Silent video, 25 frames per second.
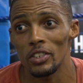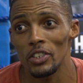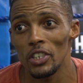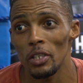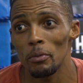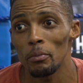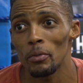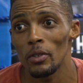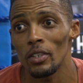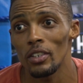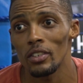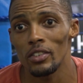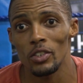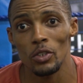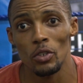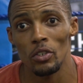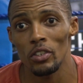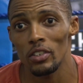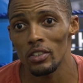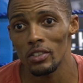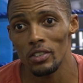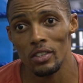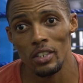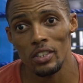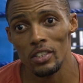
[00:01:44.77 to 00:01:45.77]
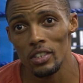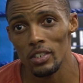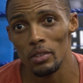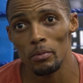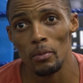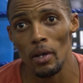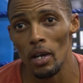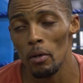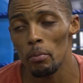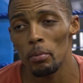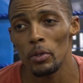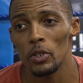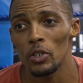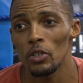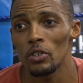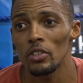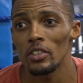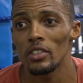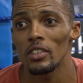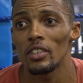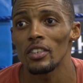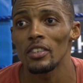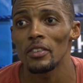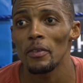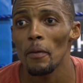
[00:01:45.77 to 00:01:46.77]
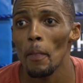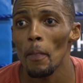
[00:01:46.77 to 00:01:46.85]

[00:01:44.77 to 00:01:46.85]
champion. So this is my opportunity.